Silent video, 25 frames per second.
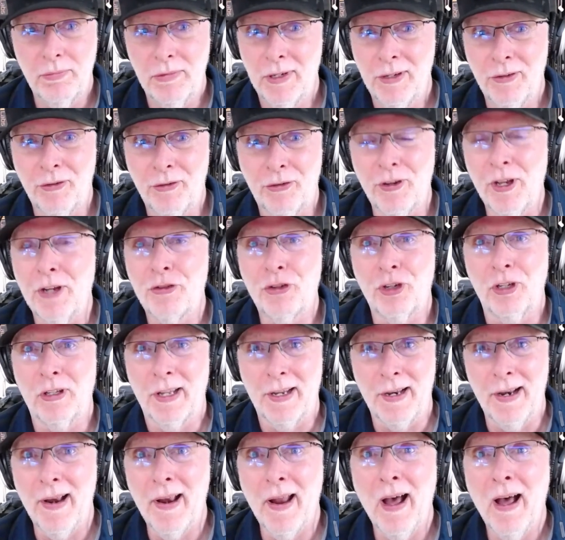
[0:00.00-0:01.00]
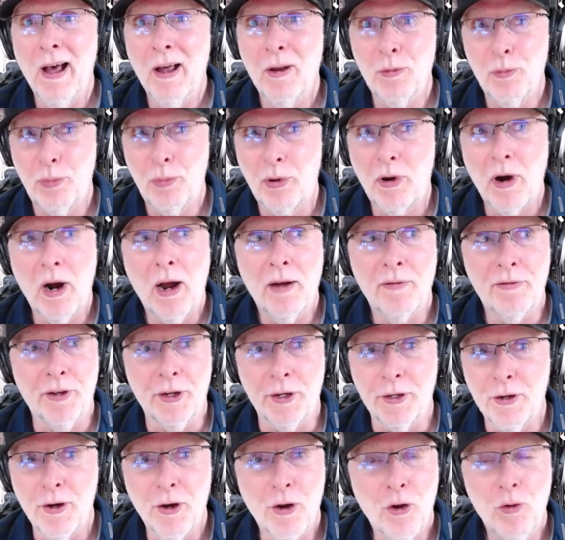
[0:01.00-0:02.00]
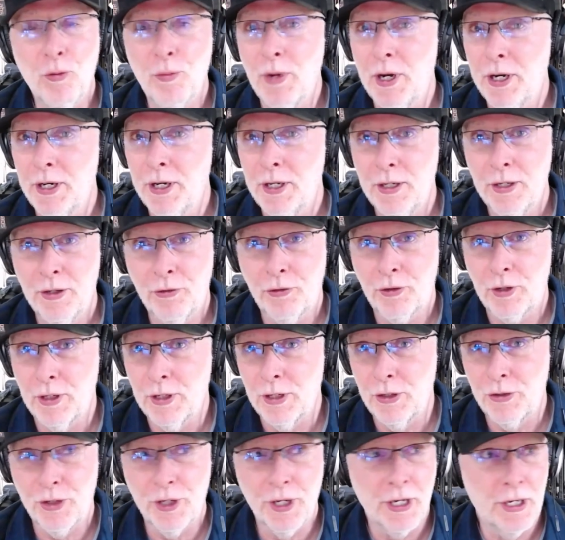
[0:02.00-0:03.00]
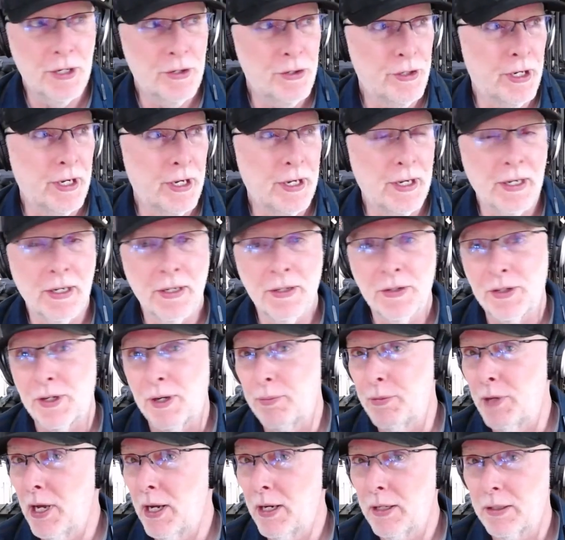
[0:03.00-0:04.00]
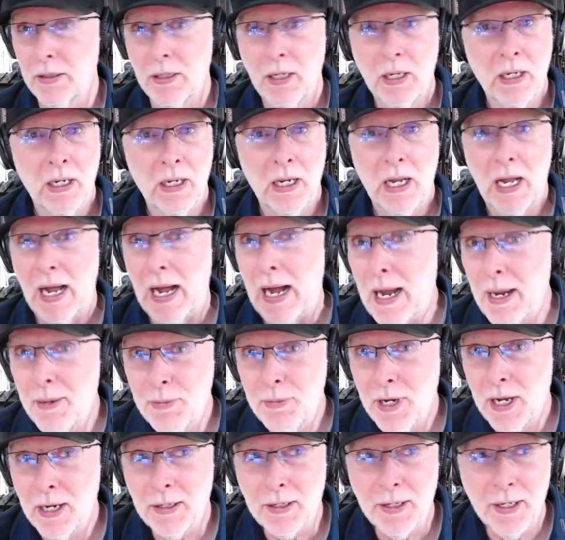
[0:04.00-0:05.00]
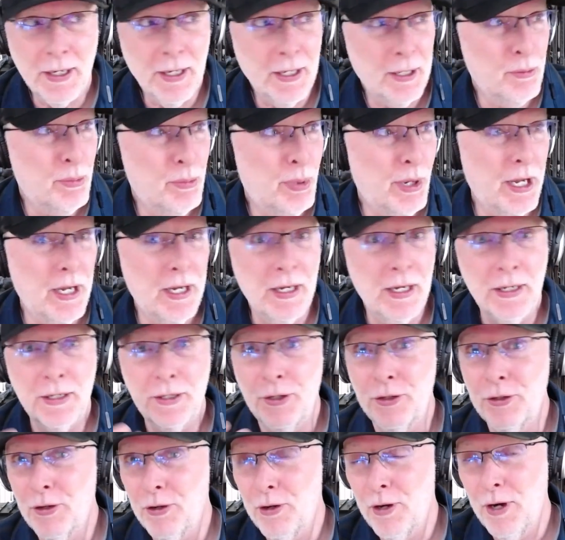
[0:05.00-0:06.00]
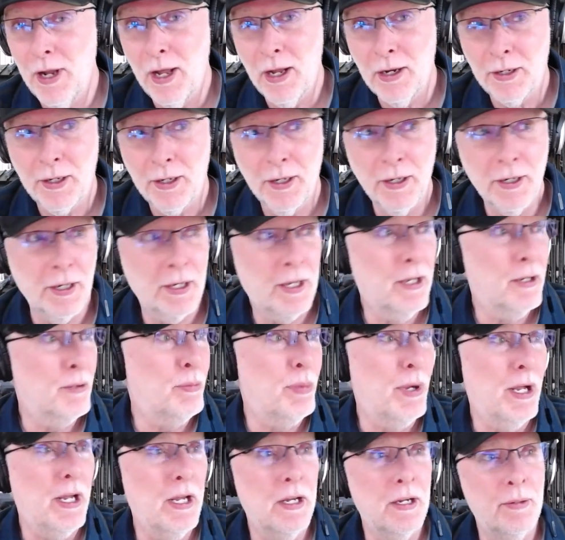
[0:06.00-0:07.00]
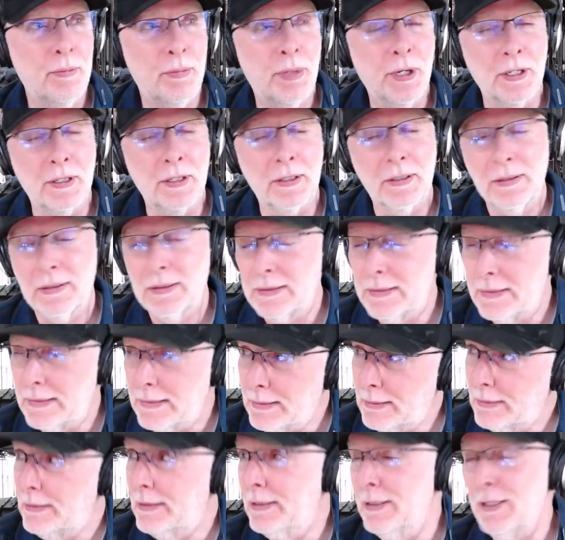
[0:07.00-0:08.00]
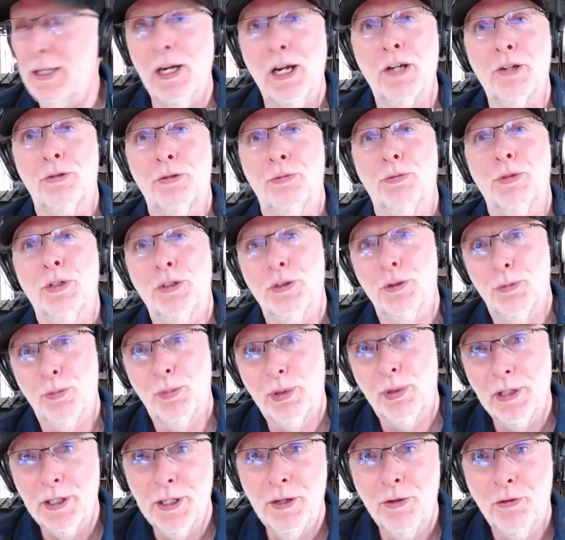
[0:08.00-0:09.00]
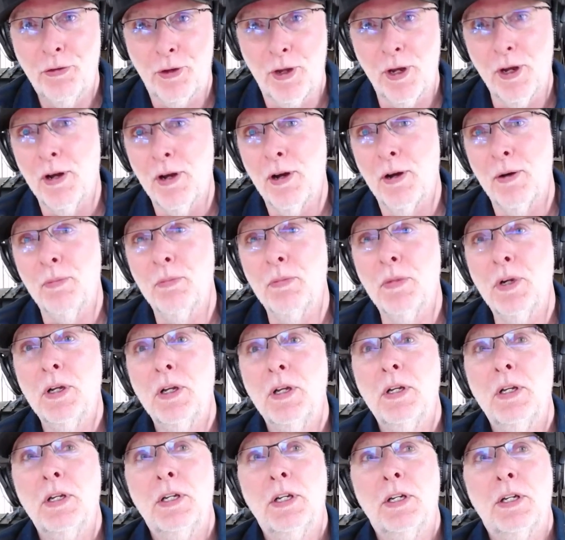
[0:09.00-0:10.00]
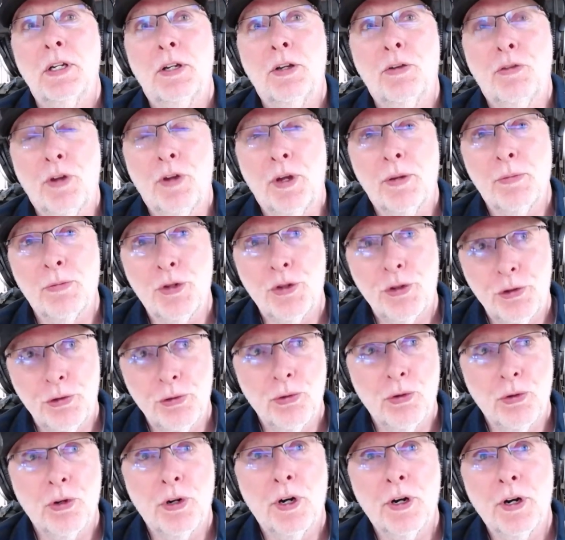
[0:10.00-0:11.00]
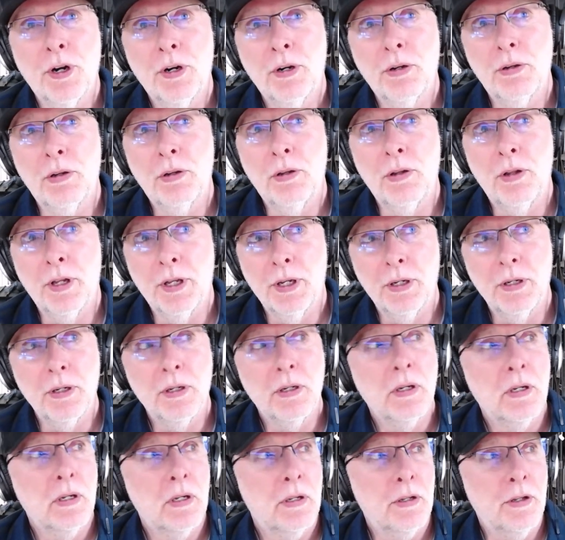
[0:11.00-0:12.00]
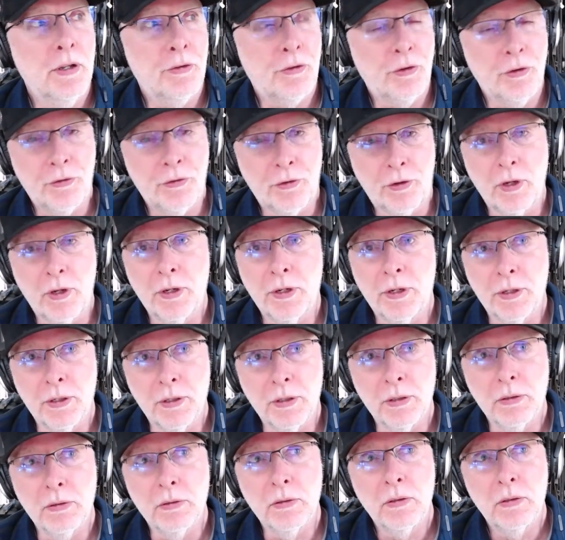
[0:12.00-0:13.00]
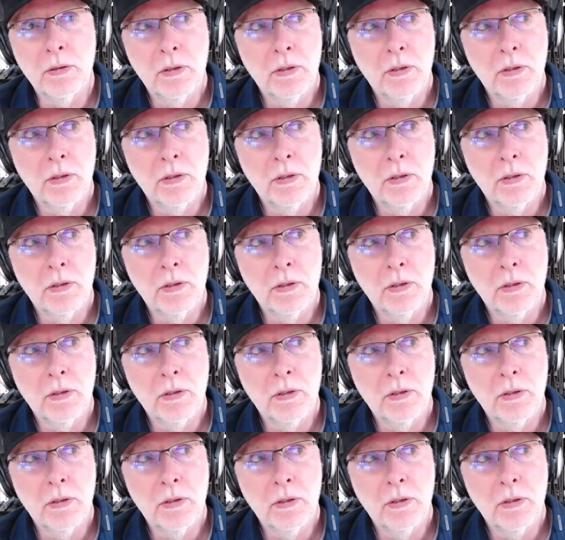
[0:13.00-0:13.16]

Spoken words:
essentially nonprofit. No money is going to change hands. I'm not getting paid. You're not going to get paid, but gosh, would you please come? Because I'm sure that this is going to,